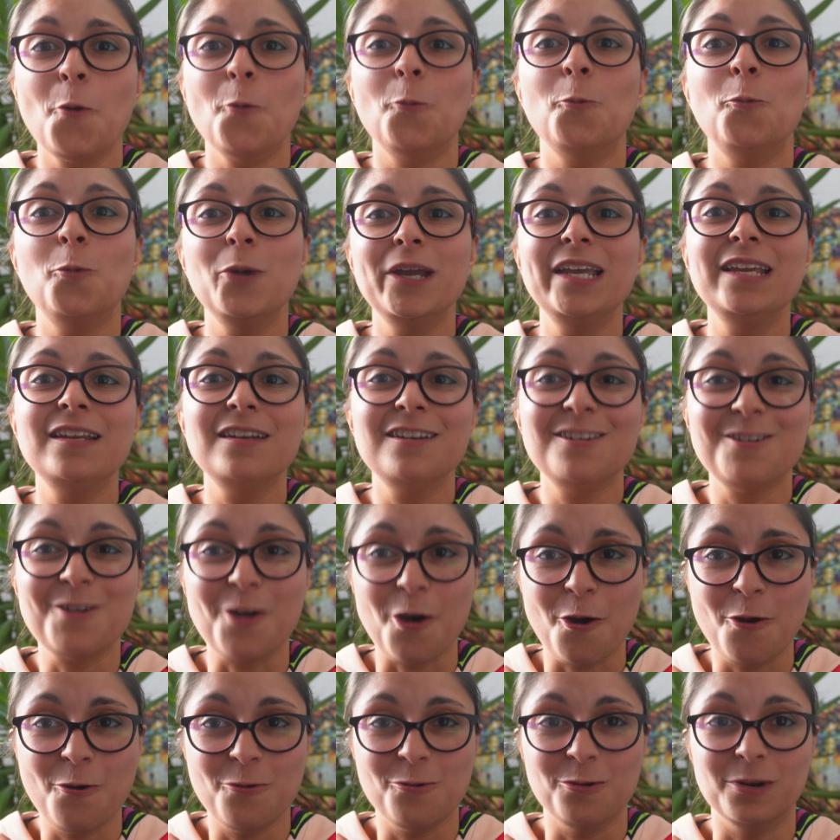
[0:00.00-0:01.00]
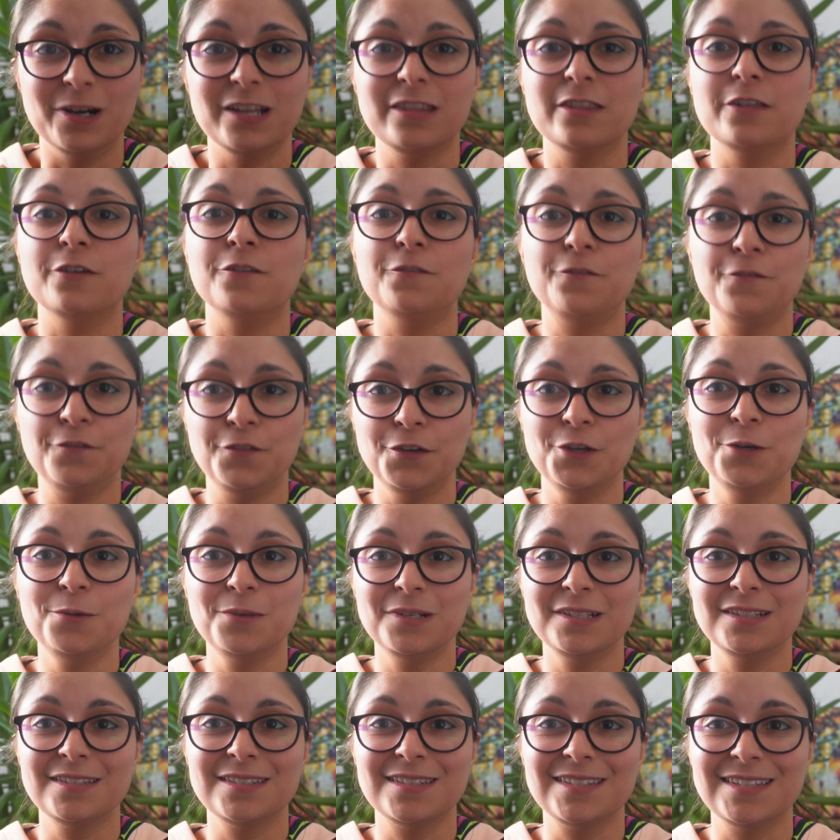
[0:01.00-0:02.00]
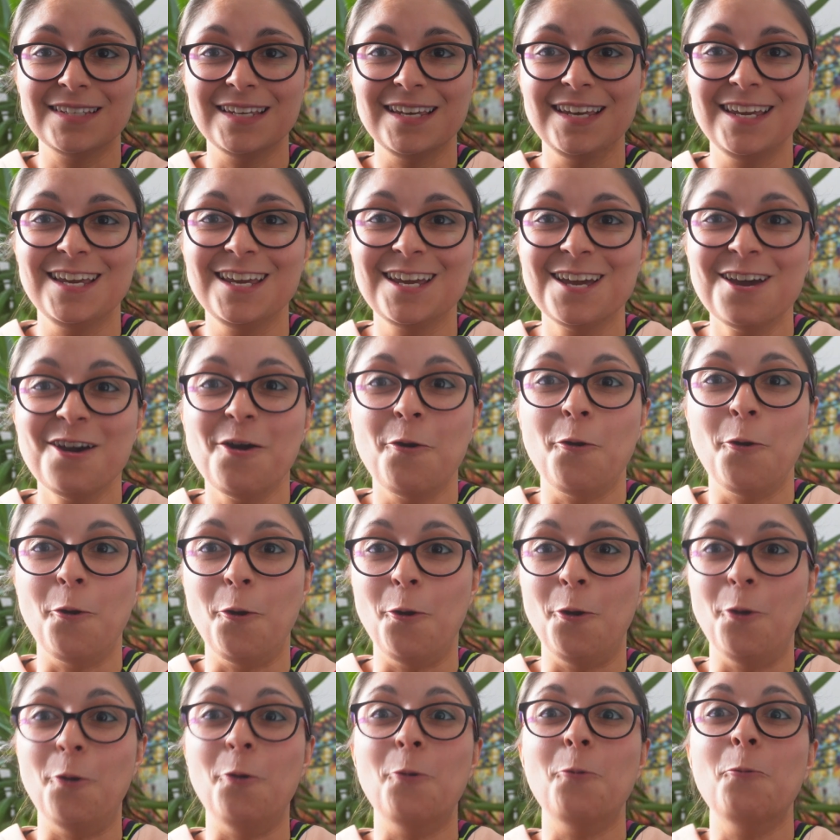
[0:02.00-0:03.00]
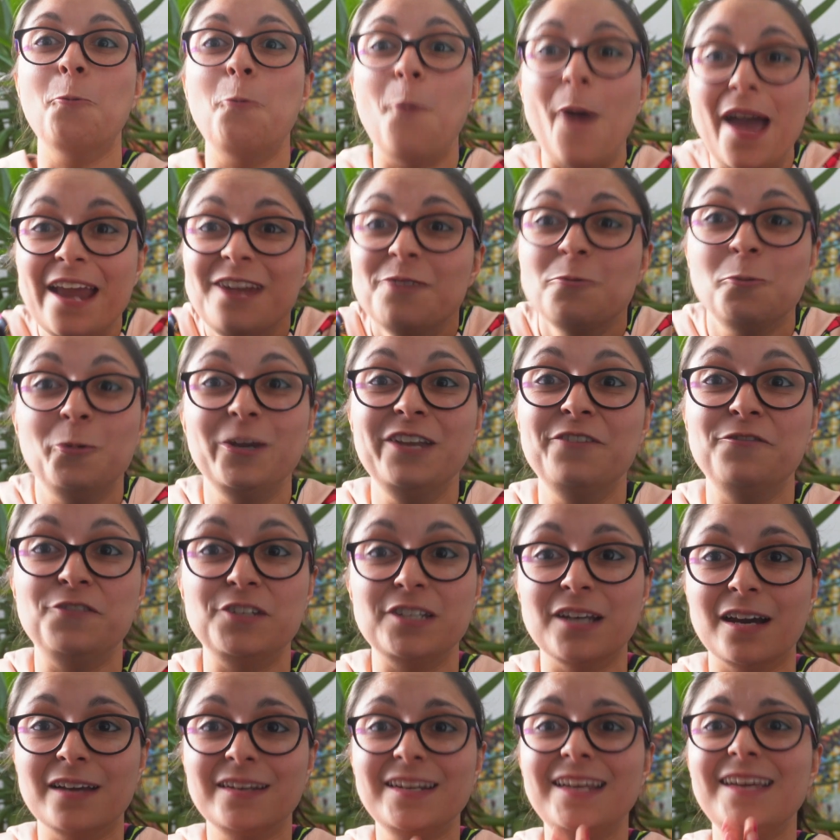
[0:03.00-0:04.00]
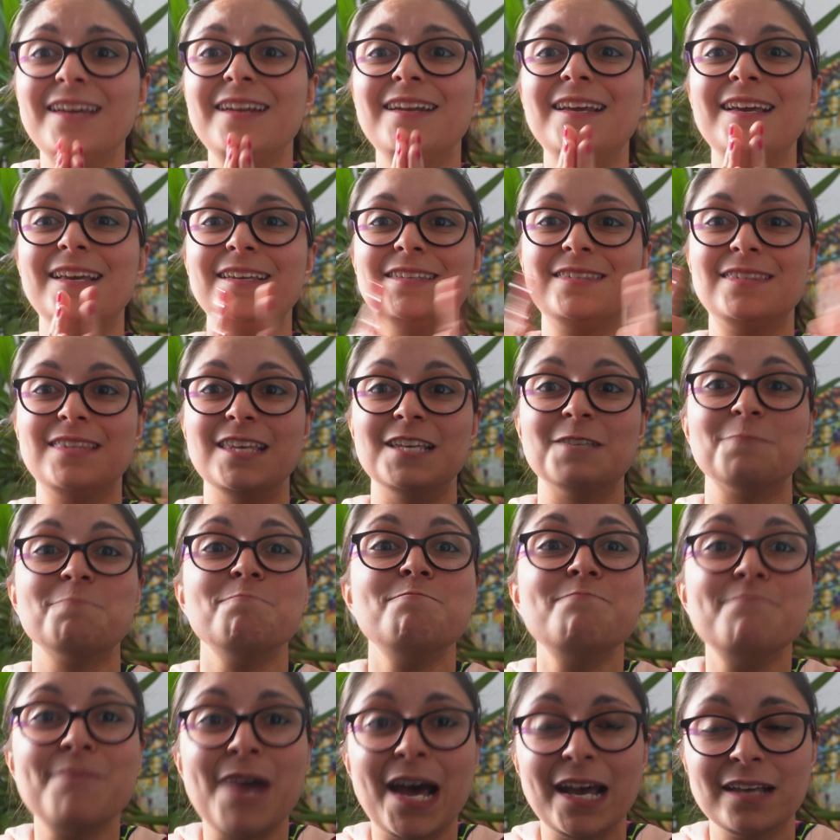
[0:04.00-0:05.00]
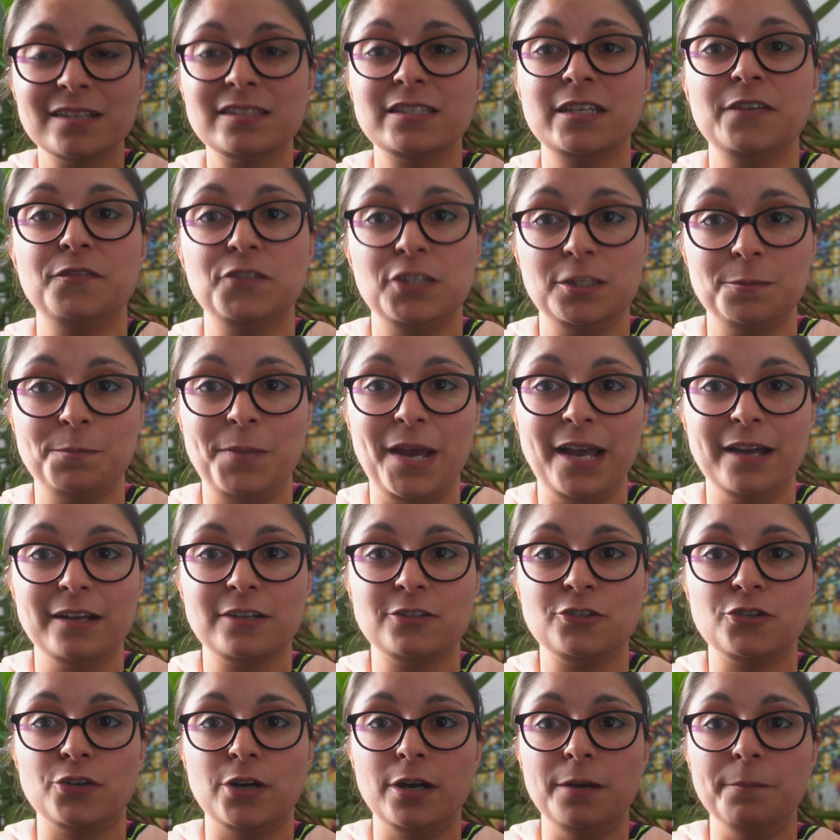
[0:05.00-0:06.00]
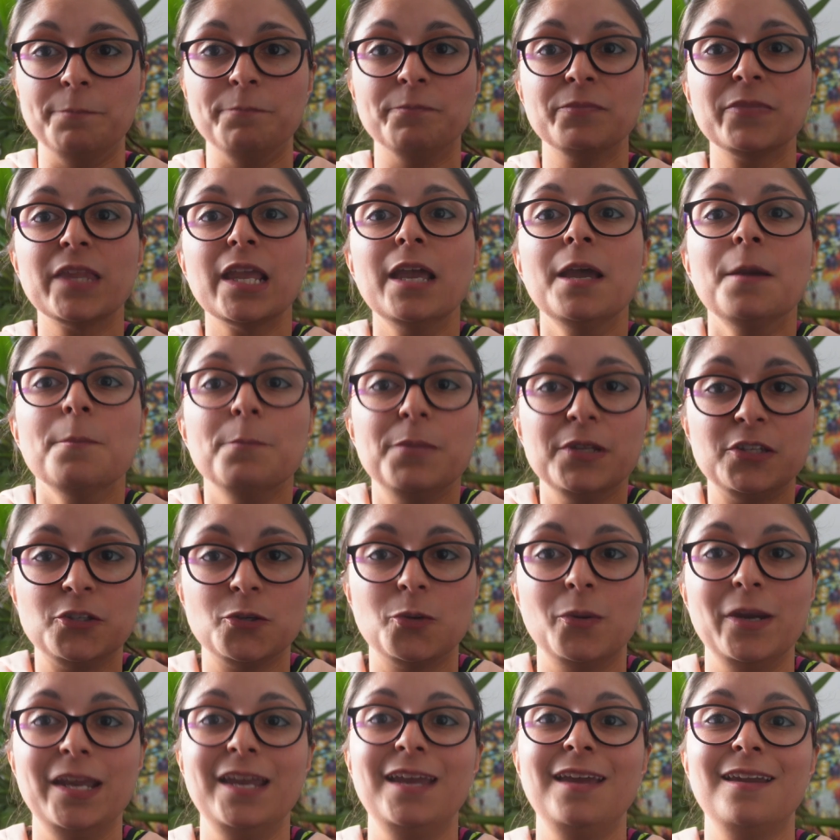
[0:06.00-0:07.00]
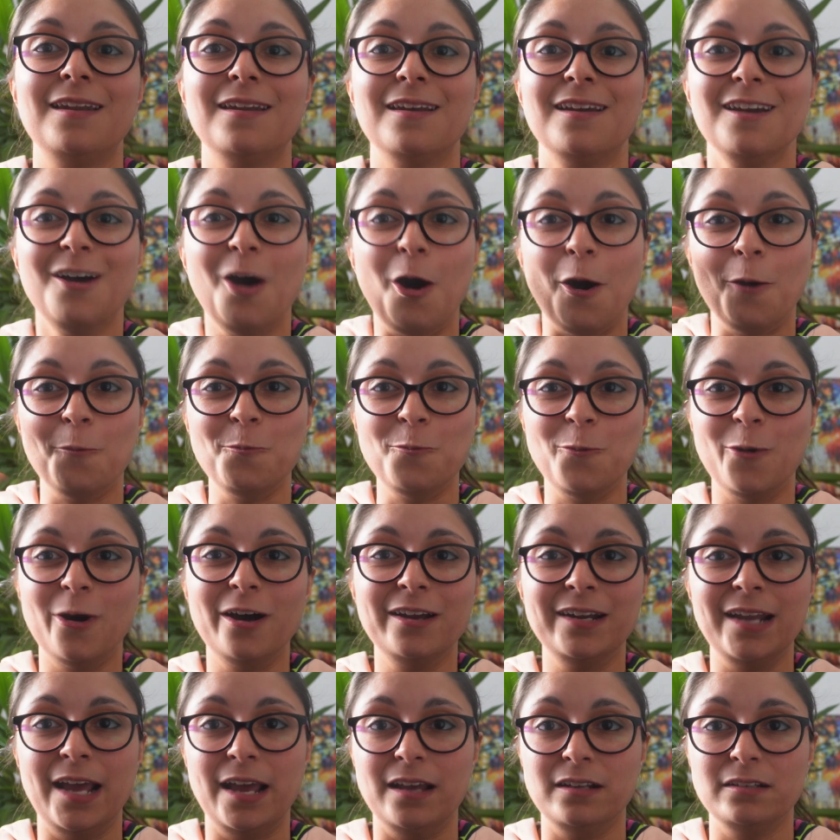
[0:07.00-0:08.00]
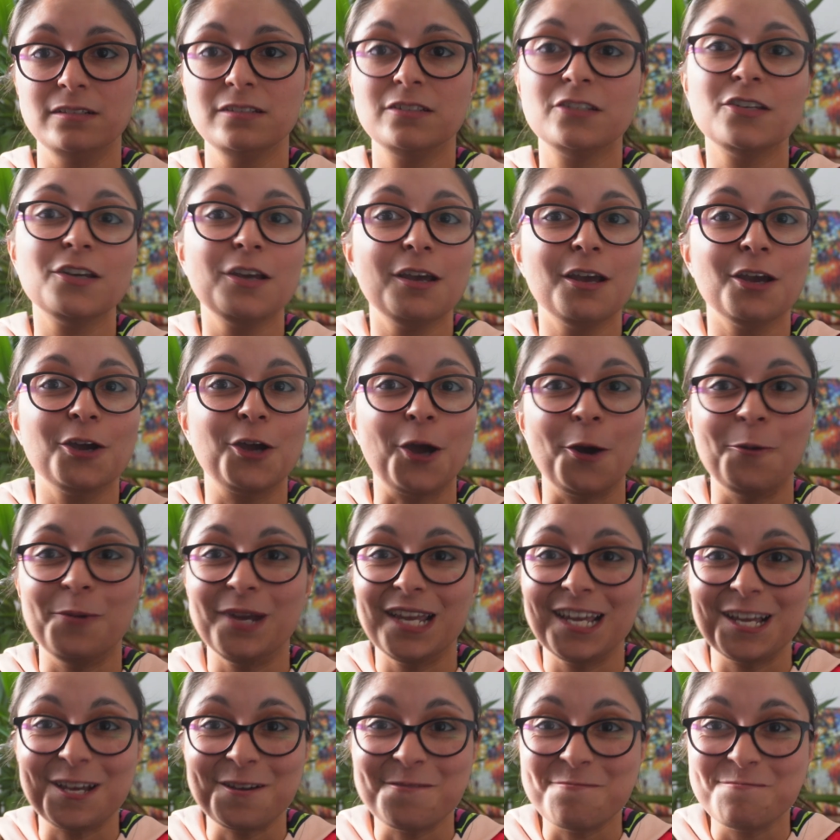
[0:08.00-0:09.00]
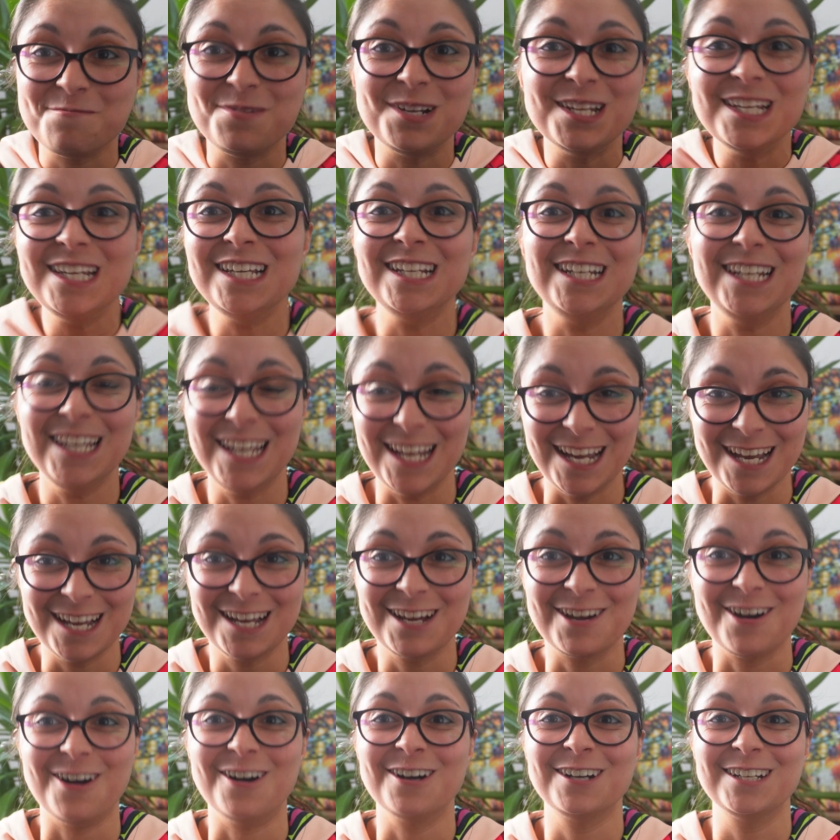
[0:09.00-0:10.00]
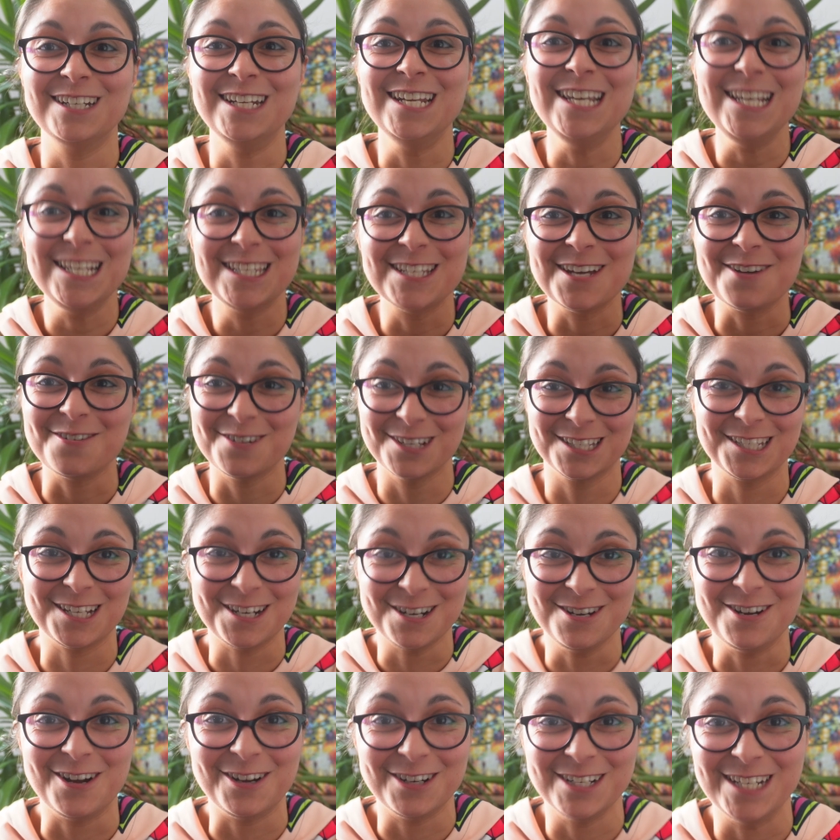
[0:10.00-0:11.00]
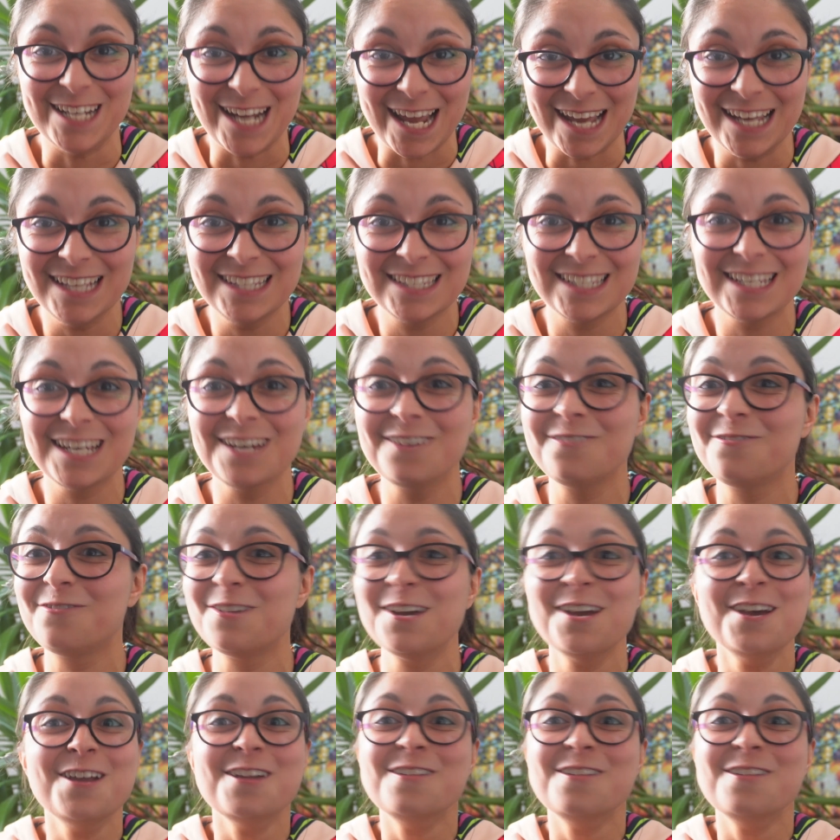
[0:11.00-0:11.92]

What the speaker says: We know that fluency, or when we've done it, is this massive spectrum between, on one end, going completely incognito as a non-native.